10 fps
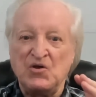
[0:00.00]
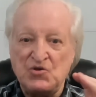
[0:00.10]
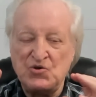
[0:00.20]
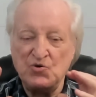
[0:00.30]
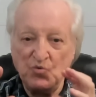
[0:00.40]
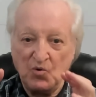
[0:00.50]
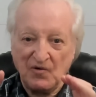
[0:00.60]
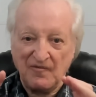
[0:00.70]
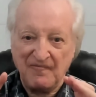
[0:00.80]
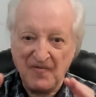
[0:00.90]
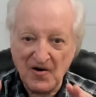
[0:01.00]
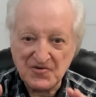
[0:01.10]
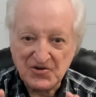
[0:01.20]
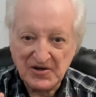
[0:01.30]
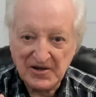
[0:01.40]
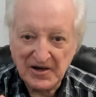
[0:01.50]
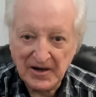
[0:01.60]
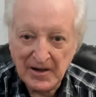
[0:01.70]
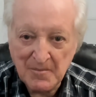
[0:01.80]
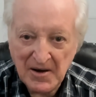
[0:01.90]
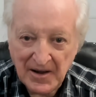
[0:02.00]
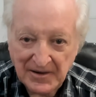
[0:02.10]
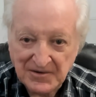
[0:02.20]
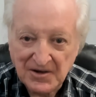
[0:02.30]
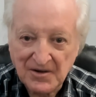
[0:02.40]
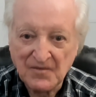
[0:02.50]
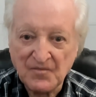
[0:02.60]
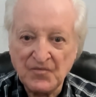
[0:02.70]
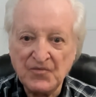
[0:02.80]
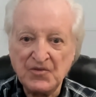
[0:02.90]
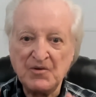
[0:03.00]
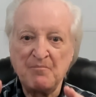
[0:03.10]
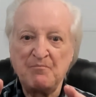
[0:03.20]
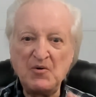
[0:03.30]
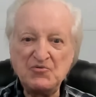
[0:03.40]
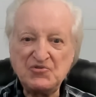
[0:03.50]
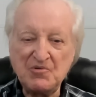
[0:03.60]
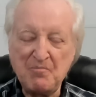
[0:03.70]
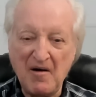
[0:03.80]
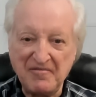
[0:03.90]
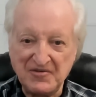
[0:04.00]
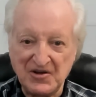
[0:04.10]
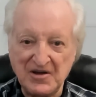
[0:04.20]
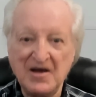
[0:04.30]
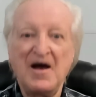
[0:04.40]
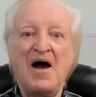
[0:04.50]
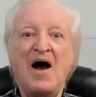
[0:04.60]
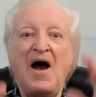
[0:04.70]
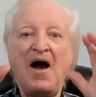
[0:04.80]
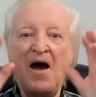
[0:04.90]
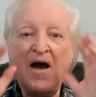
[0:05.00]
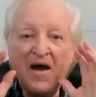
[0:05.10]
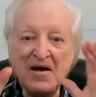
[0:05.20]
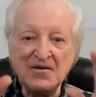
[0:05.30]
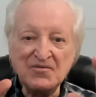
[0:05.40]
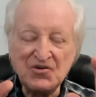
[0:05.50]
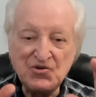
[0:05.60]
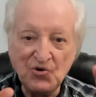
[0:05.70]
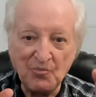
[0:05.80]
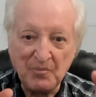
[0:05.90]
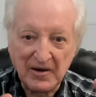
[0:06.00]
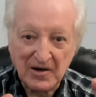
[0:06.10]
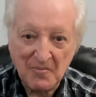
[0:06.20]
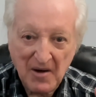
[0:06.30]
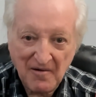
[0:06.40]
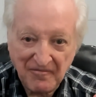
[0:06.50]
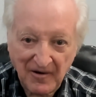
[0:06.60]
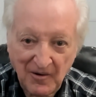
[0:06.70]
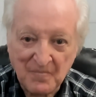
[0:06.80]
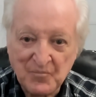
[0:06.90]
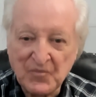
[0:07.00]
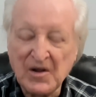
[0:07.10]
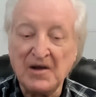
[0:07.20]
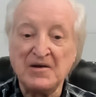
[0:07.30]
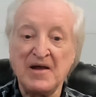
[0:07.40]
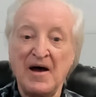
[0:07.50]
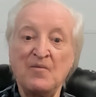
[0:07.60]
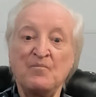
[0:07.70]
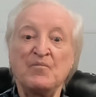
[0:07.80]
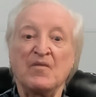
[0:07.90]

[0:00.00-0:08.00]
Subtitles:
you will virtually eliminate the booster buffeting and you'll pick up airflow. Now,